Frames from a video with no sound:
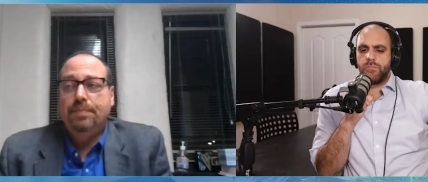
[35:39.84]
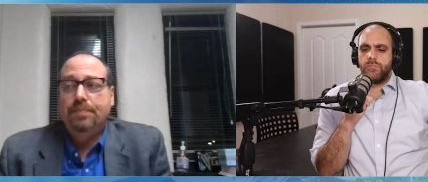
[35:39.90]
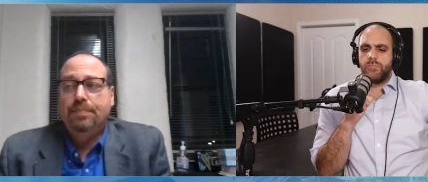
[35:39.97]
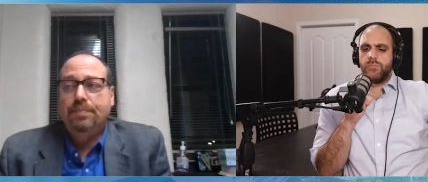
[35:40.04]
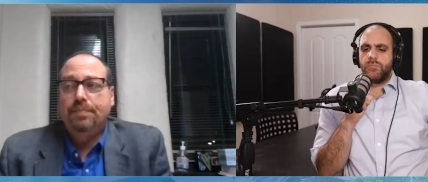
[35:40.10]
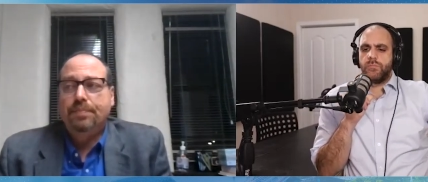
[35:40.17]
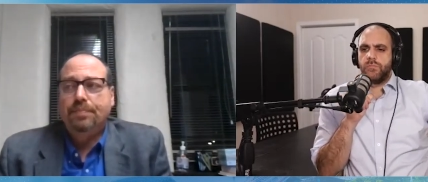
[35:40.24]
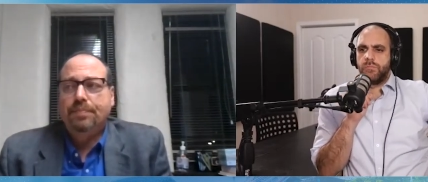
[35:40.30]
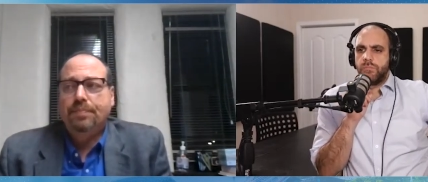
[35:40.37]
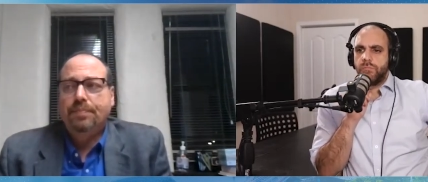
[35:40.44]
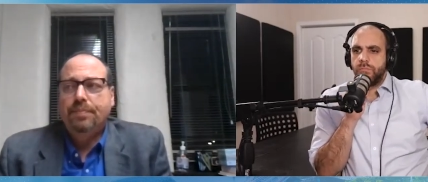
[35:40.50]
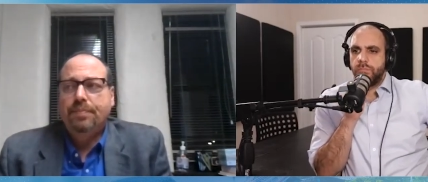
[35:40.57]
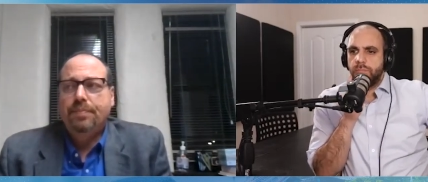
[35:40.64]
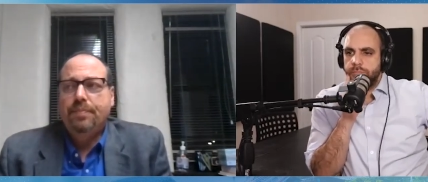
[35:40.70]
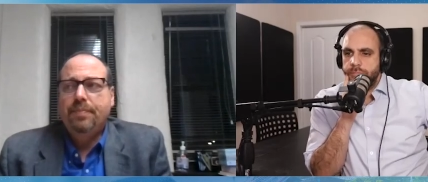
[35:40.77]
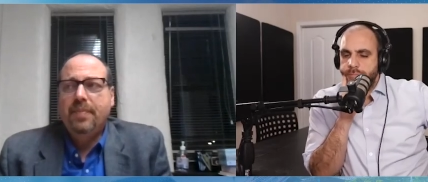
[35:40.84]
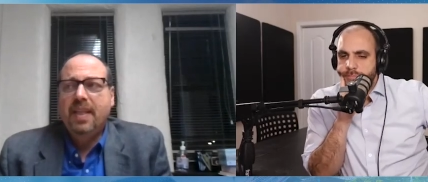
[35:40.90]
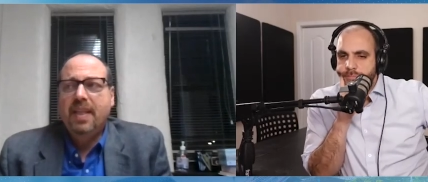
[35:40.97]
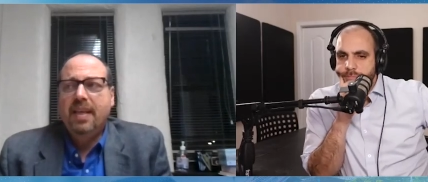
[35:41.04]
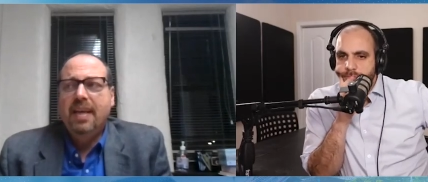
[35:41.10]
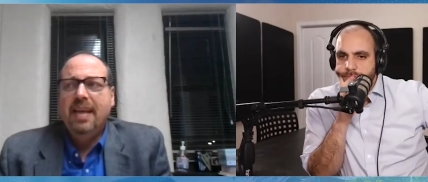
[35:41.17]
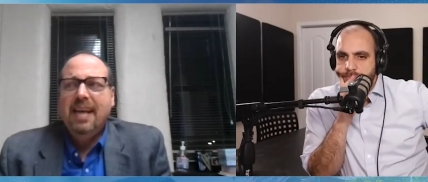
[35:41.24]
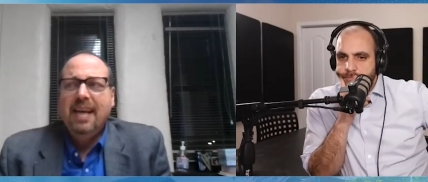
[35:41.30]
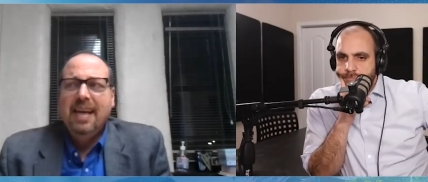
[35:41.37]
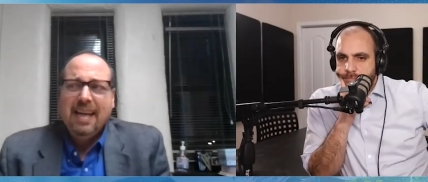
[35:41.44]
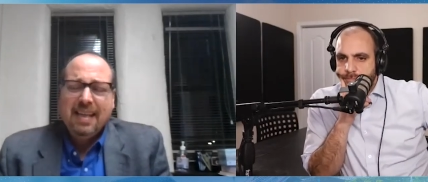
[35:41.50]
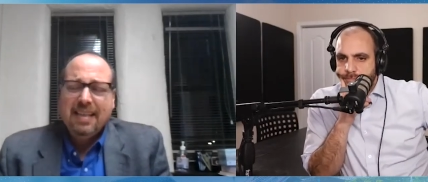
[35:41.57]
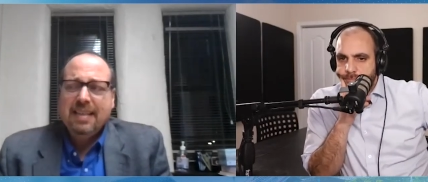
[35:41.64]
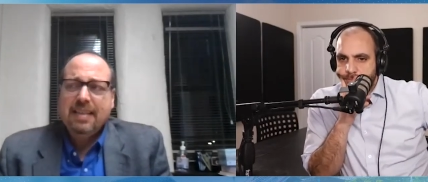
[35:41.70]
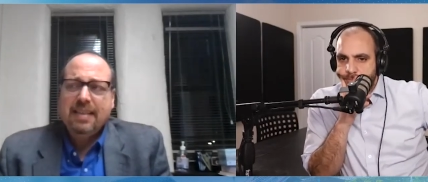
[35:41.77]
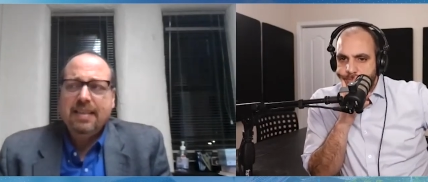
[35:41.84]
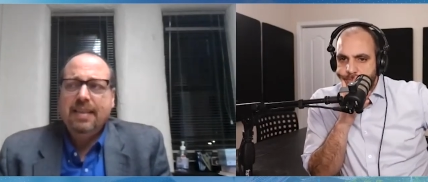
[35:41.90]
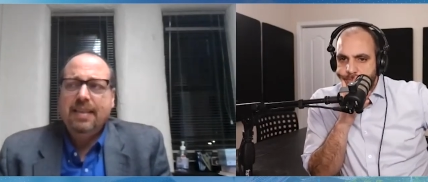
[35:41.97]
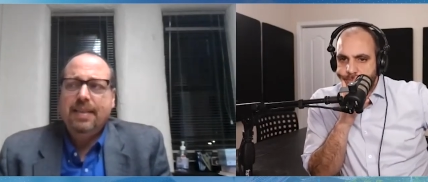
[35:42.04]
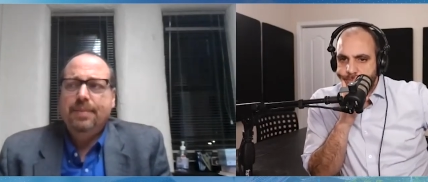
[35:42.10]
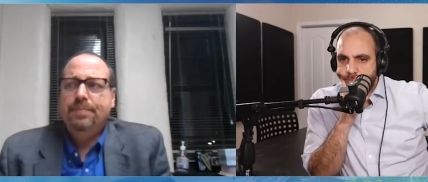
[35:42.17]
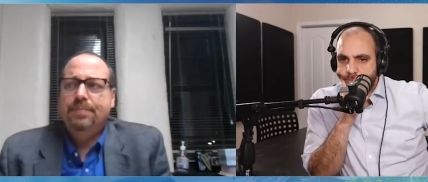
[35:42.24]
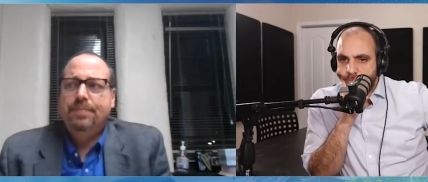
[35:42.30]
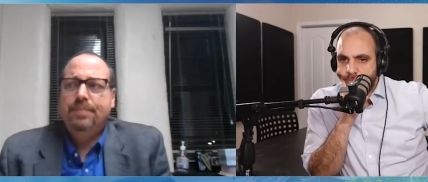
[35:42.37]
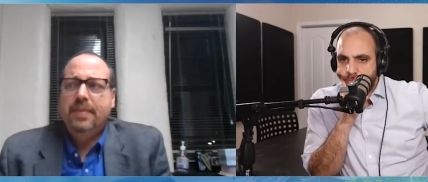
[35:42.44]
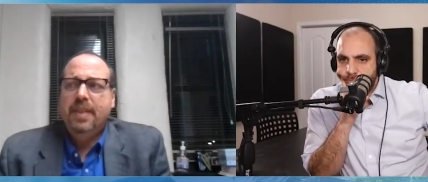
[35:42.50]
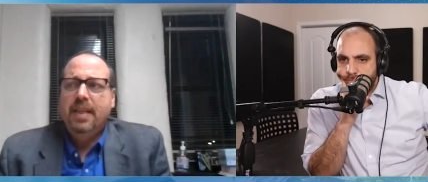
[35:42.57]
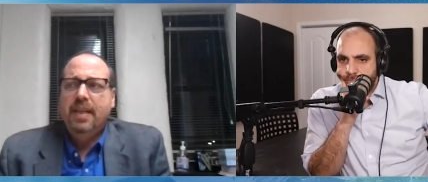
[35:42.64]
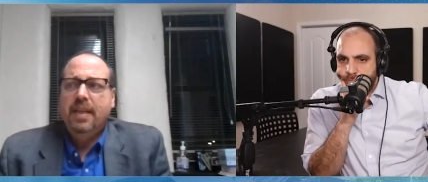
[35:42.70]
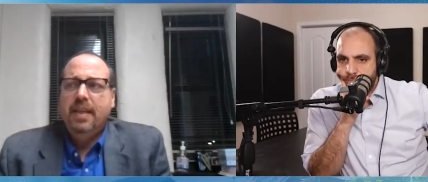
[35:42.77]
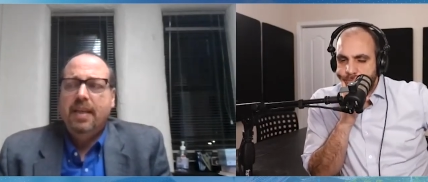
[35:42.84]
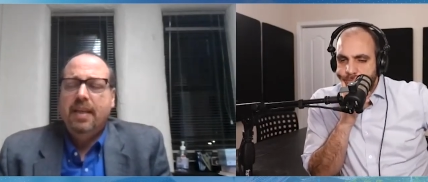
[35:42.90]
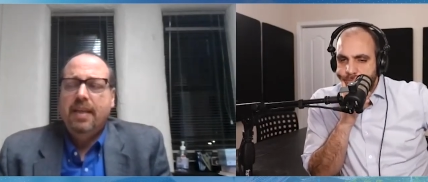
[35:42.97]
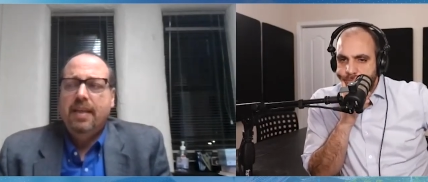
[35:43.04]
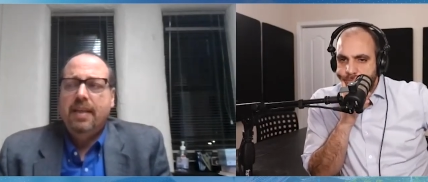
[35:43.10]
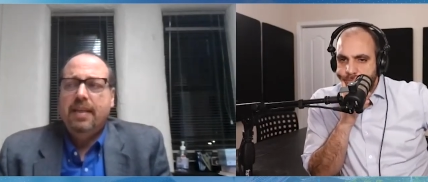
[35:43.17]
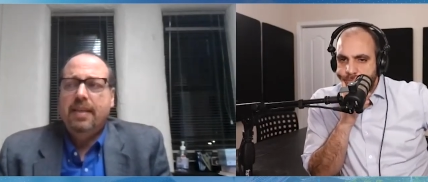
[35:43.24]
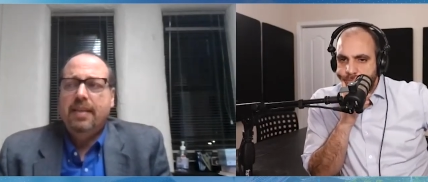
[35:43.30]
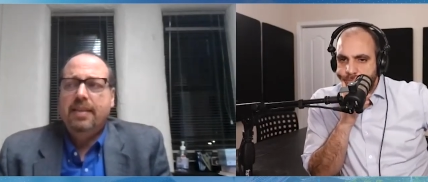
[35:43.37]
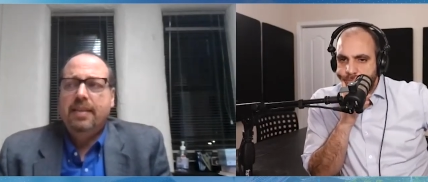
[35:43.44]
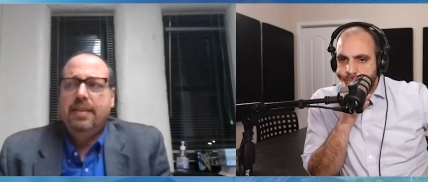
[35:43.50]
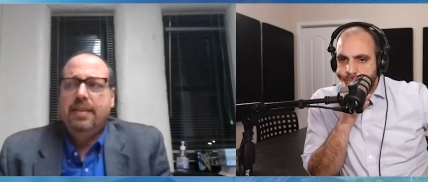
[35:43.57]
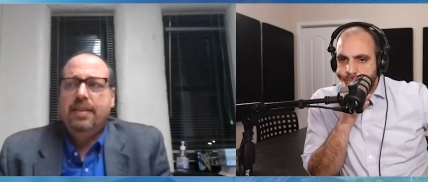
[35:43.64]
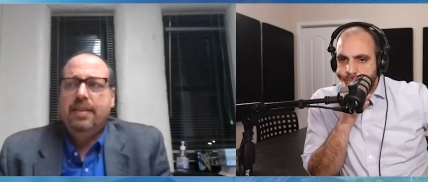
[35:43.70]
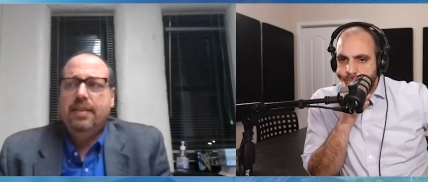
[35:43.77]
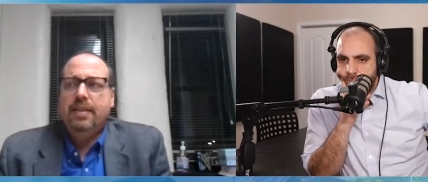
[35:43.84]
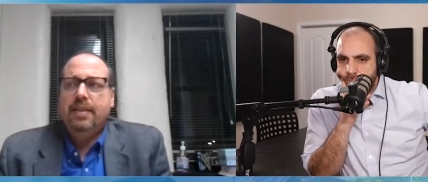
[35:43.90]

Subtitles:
(no one is talking)